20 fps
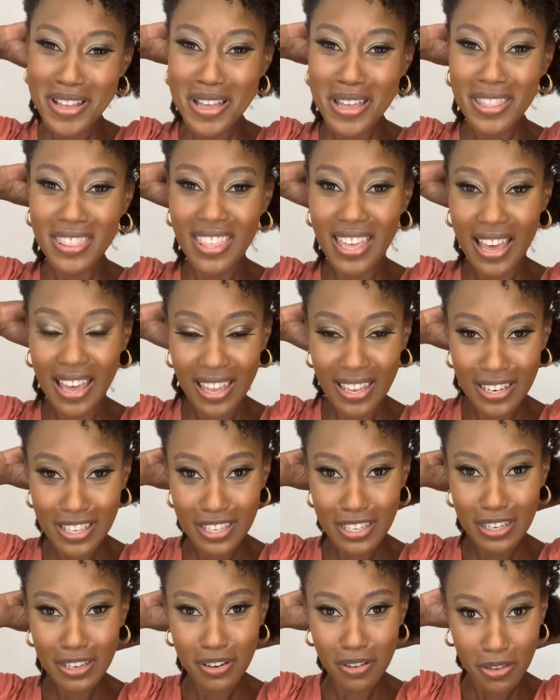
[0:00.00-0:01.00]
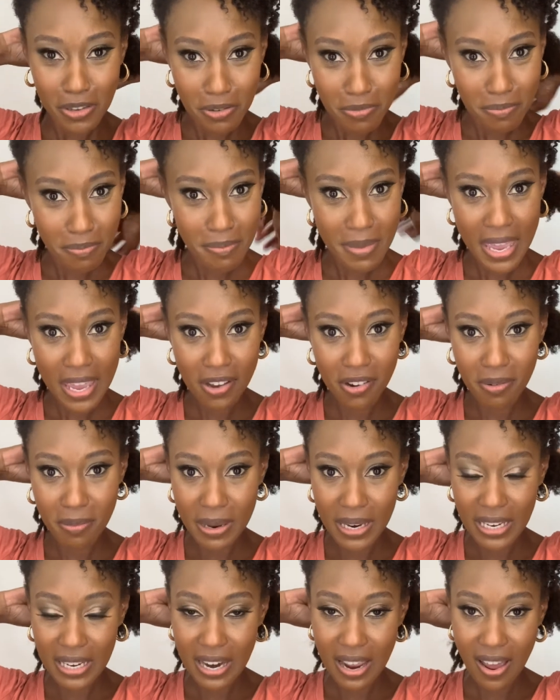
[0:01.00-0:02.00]
that, you know, you may or
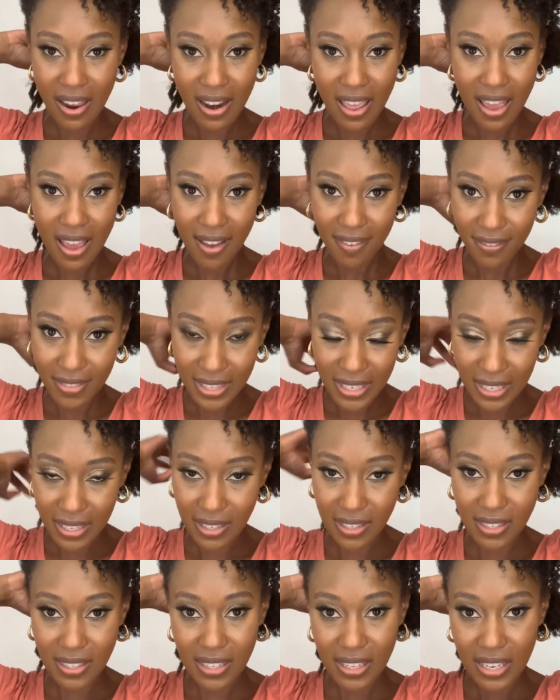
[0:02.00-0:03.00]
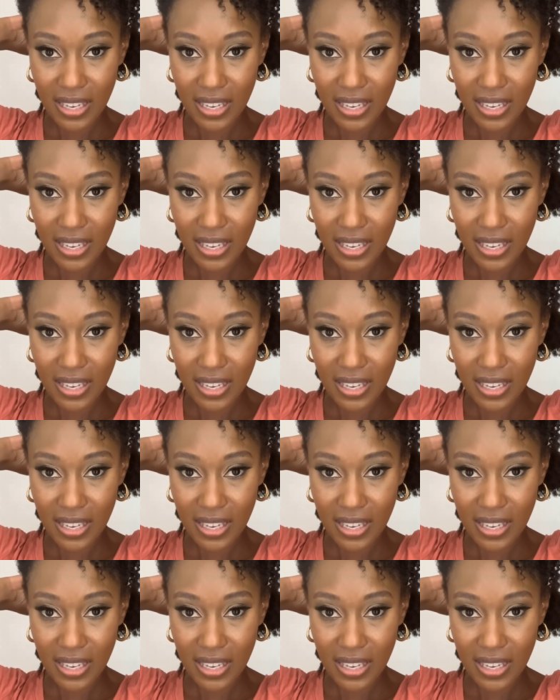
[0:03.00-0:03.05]
may not have these